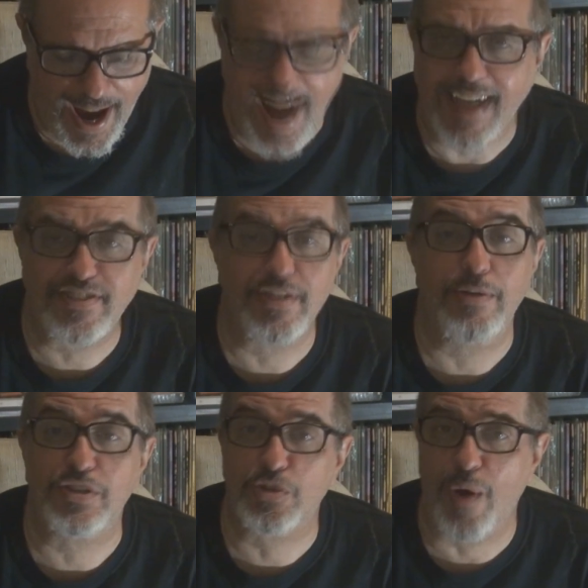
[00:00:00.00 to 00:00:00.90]
I actually
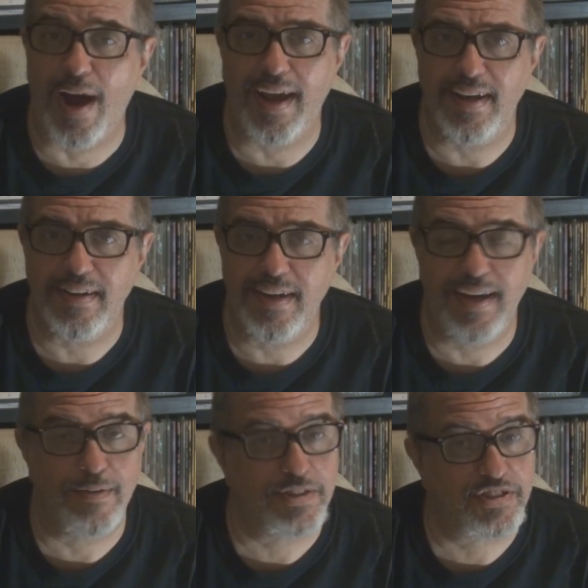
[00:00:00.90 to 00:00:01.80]
was trying,
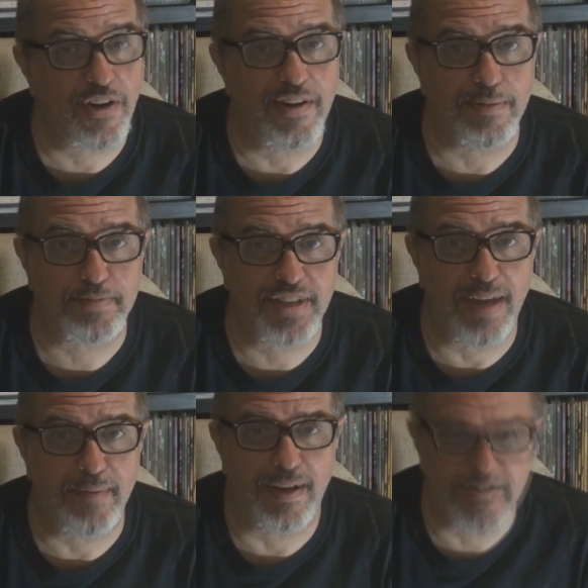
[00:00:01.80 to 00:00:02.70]
and it was starting to upset me.